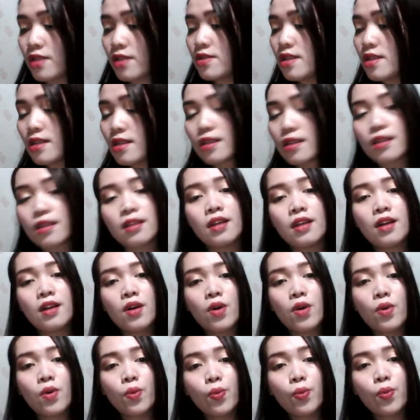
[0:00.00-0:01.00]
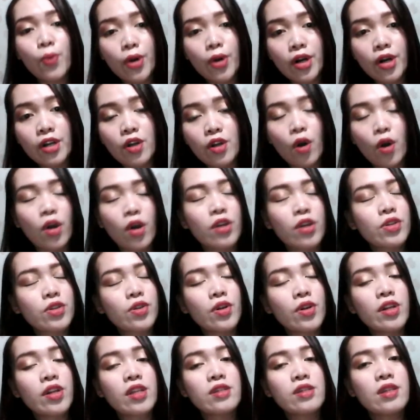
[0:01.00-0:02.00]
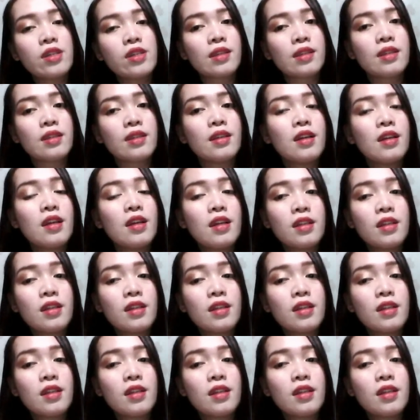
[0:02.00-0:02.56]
this word, or sorry, this